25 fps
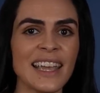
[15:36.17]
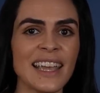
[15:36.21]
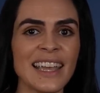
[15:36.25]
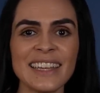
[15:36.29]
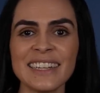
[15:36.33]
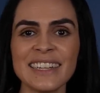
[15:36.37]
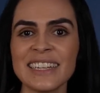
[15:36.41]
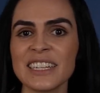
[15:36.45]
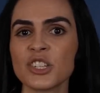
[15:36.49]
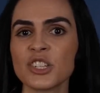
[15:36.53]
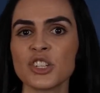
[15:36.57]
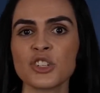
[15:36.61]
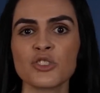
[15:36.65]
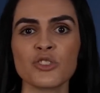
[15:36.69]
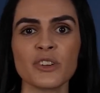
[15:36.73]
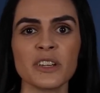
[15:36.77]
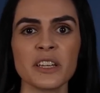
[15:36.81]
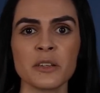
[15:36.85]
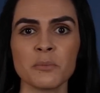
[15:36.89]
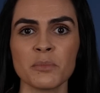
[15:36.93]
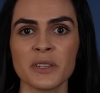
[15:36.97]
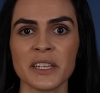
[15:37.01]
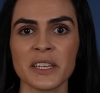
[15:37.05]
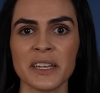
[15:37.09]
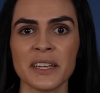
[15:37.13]

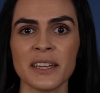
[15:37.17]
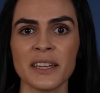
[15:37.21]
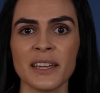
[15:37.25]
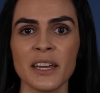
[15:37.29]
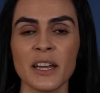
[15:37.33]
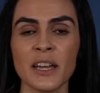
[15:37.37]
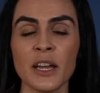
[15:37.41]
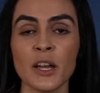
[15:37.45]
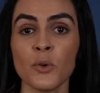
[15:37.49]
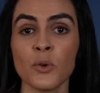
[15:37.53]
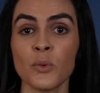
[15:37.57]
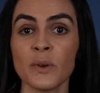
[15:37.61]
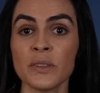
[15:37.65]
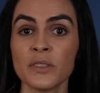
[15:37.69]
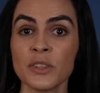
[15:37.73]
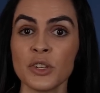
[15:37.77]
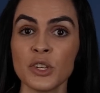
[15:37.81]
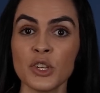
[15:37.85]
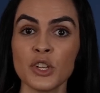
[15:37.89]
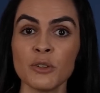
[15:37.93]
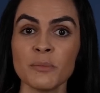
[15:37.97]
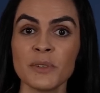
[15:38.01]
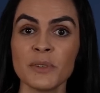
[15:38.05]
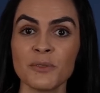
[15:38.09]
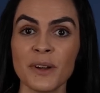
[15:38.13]
inextricably with the
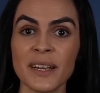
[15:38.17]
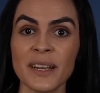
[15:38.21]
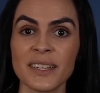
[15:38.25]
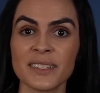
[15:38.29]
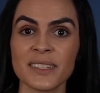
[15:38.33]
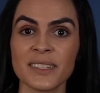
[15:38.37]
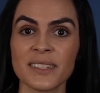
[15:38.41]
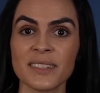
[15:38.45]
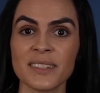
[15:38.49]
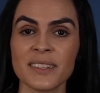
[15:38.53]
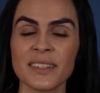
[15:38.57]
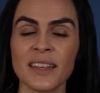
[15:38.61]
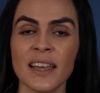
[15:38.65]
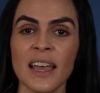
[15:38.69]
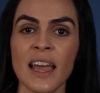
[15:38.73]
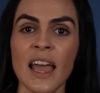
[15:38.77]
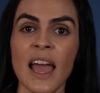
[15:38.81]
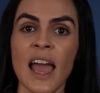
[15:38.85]
human race.